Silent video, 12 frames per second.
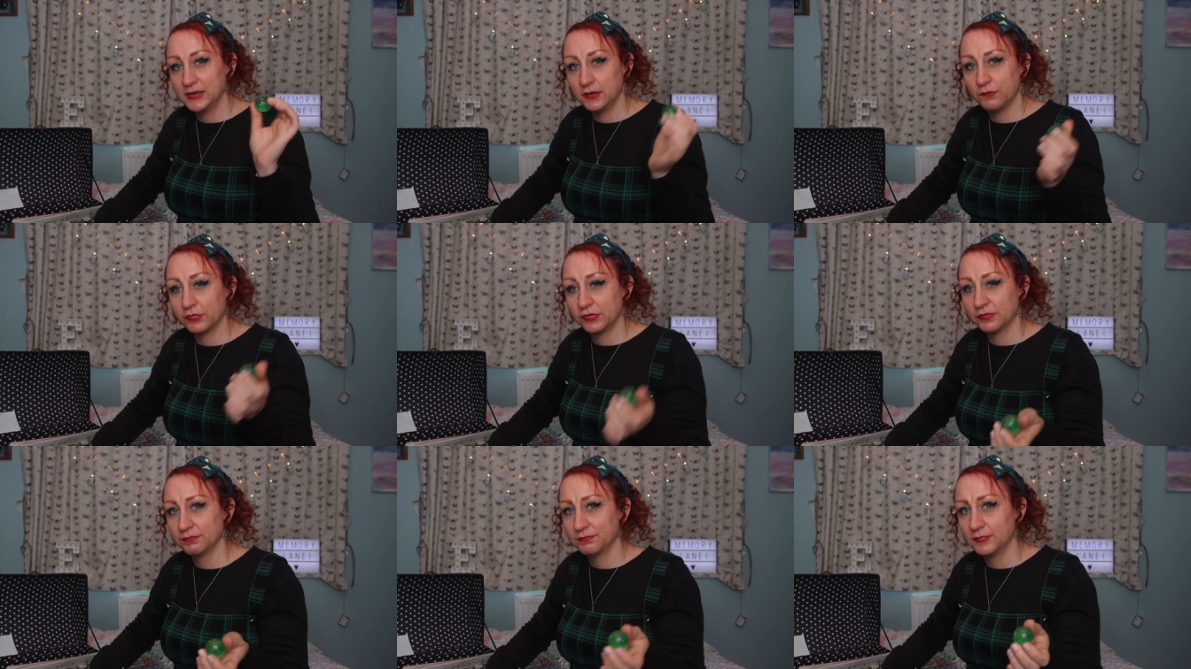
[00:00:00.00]

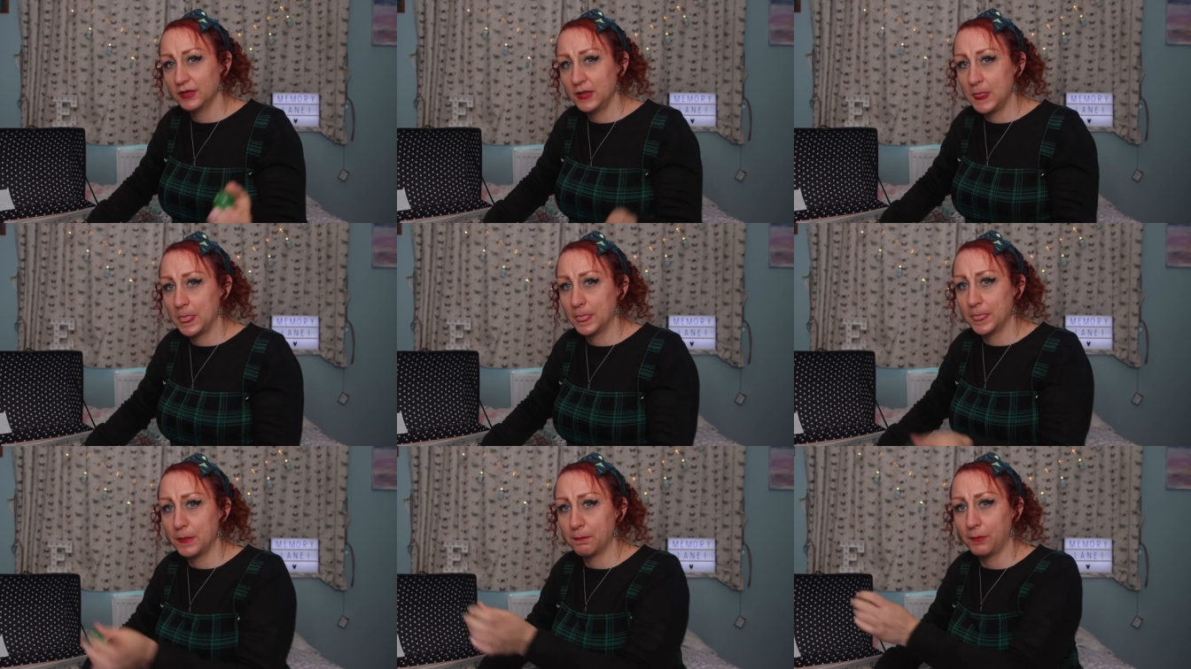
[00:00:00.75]
lives
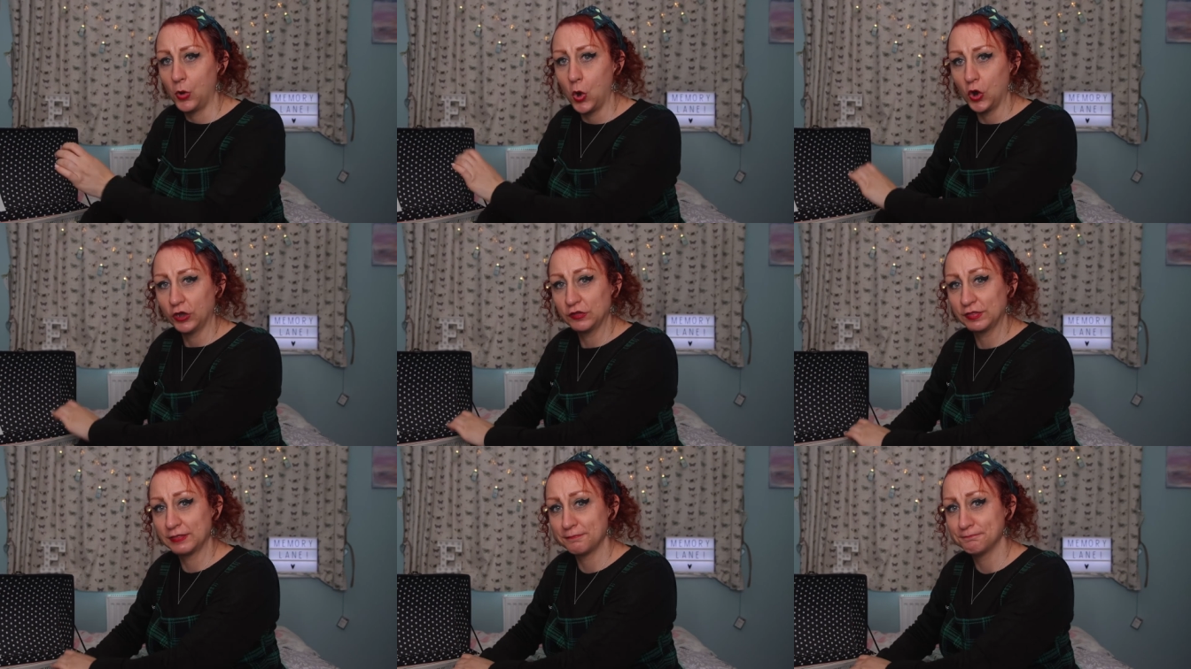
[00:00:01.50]
in the
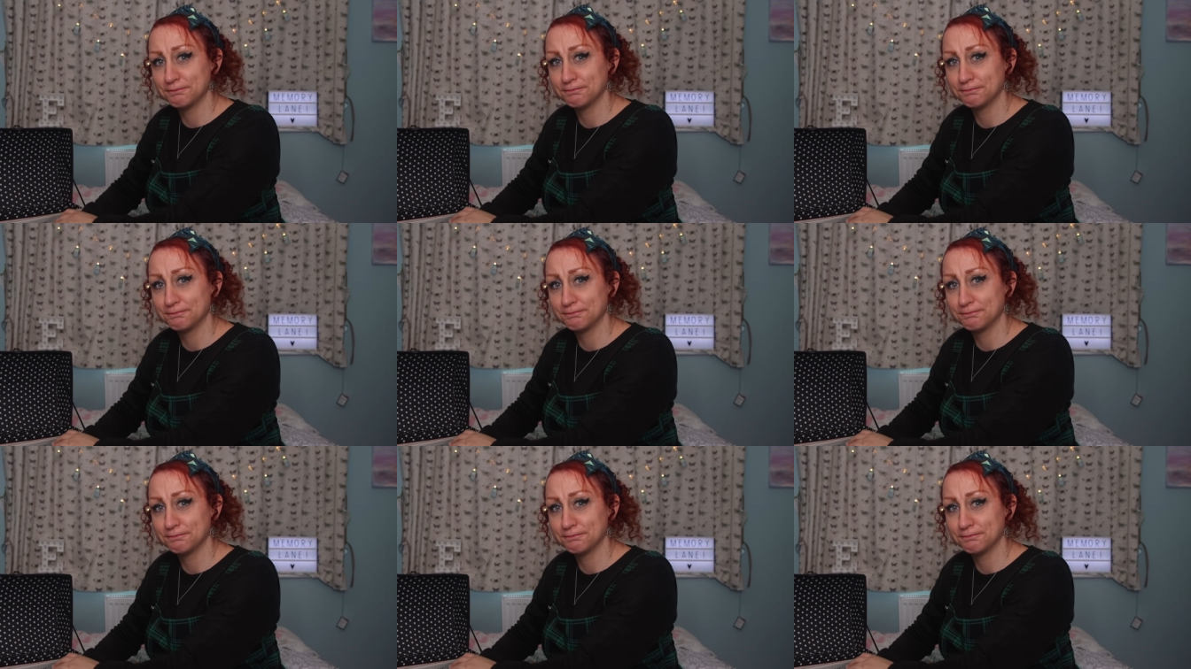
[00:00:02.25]
box.